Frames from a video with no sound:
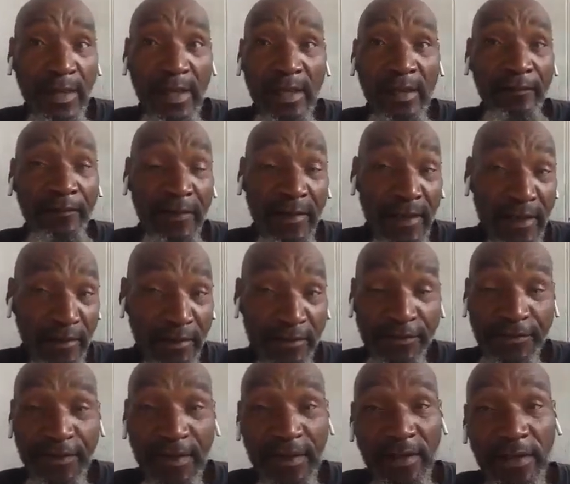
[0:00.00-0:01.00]

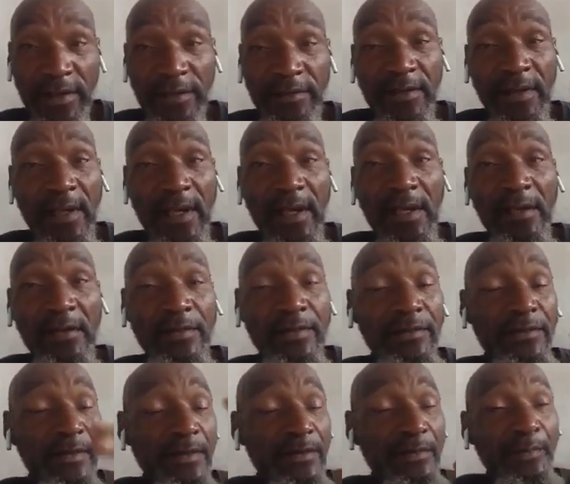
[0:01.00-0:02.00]
Afghanistan. All
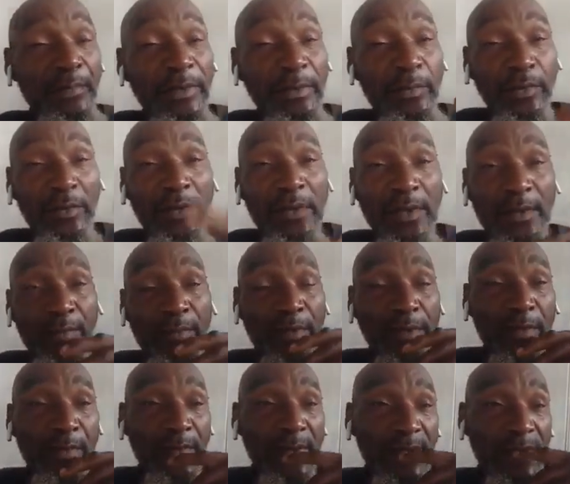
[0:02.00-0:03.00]
these other people come
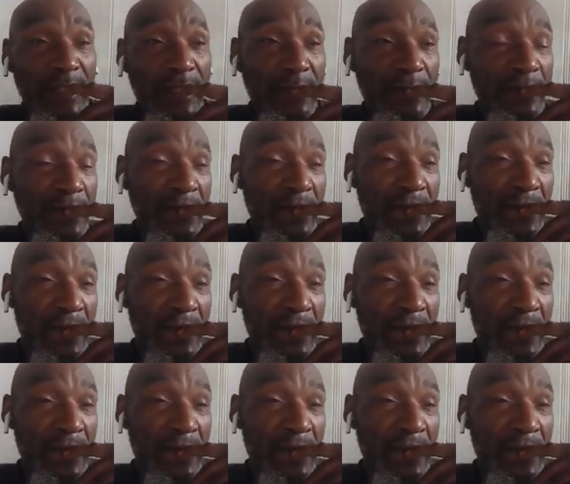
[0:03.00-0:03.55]
here, man.